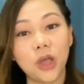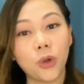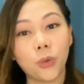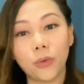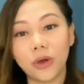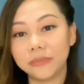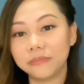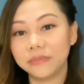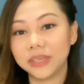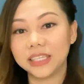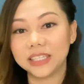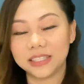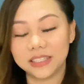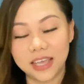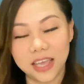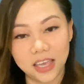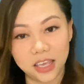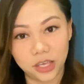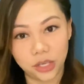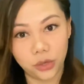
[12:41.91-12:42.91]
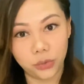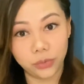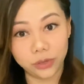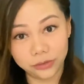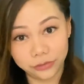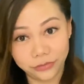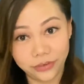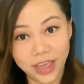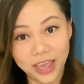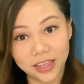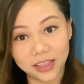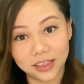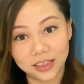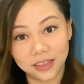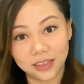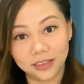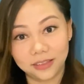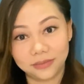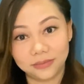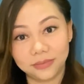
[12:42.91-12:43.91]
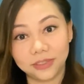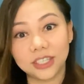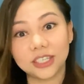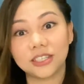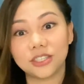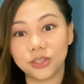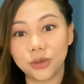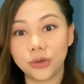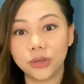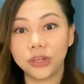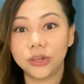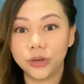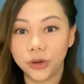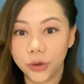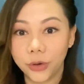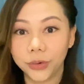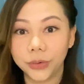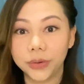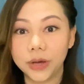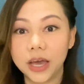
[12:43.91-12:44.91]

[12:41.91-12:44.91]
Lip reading: one mistake you will fail, just so you know.